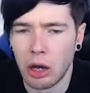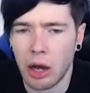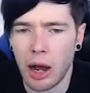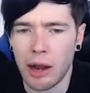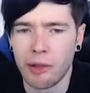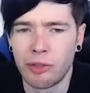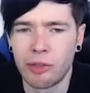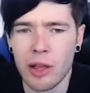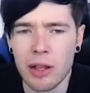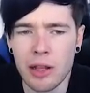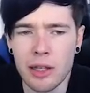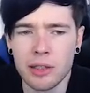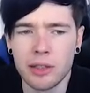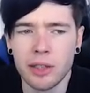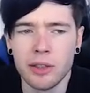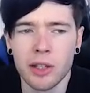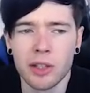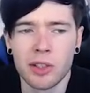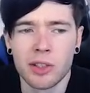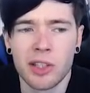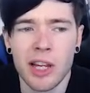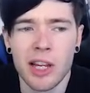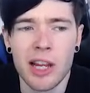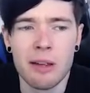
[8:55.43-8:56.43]
I think this is
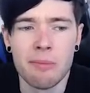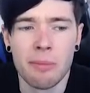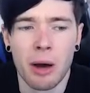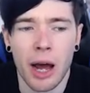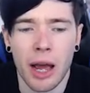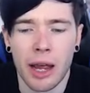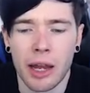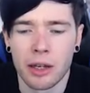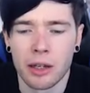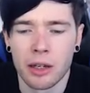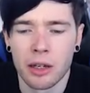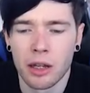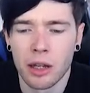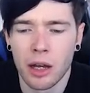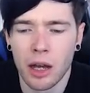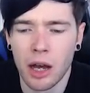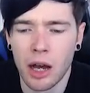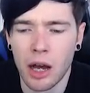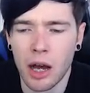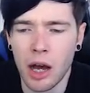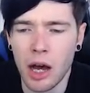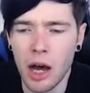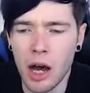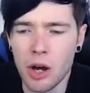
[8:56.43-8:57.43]
a sea mine.
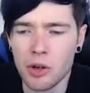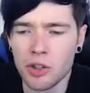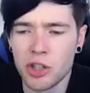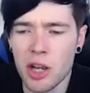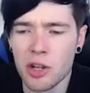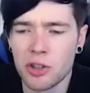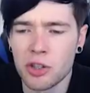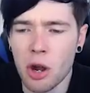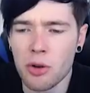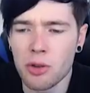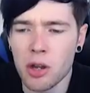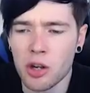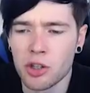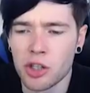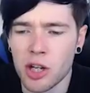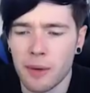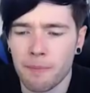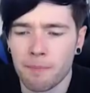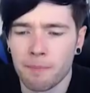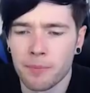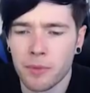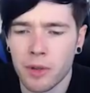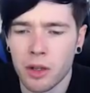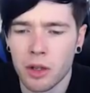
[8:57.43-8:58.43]
Oh, jeez, don't touch it.
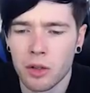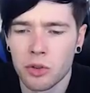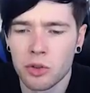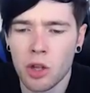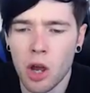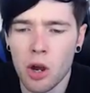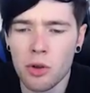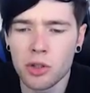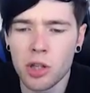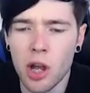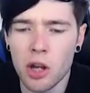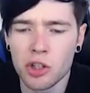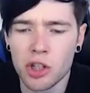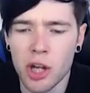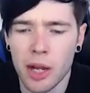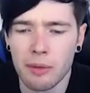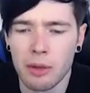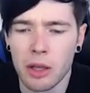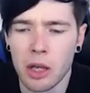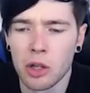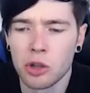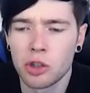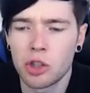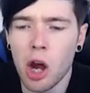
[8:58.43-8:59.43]
Don't touch it.
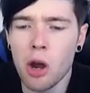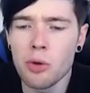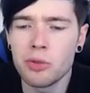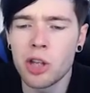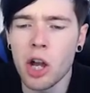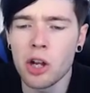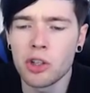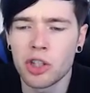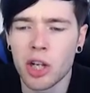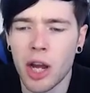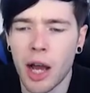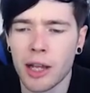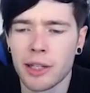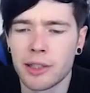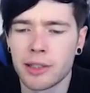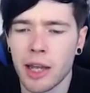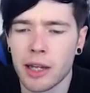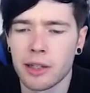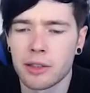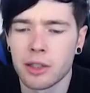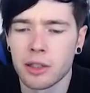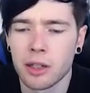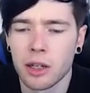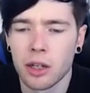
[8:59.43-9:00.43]
Don't touch it, I
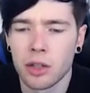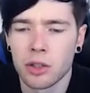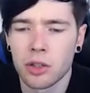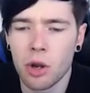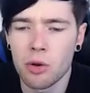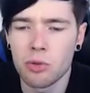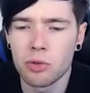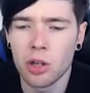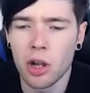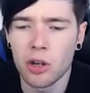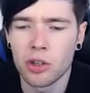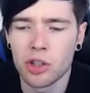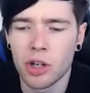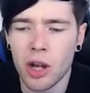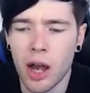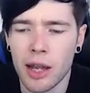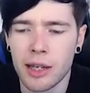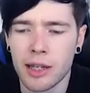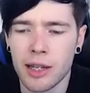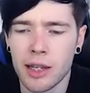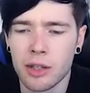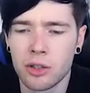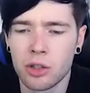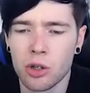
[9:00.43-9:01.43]
said. Don't touch it. I
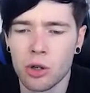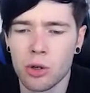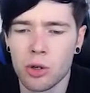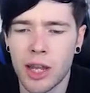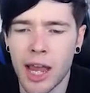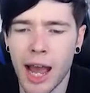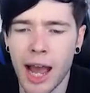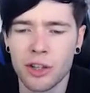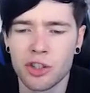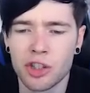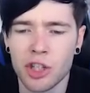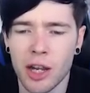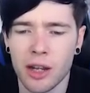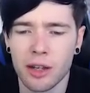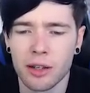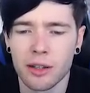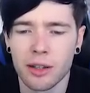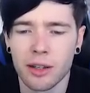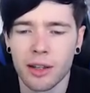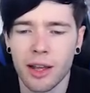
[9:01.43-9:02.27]
need to catch it.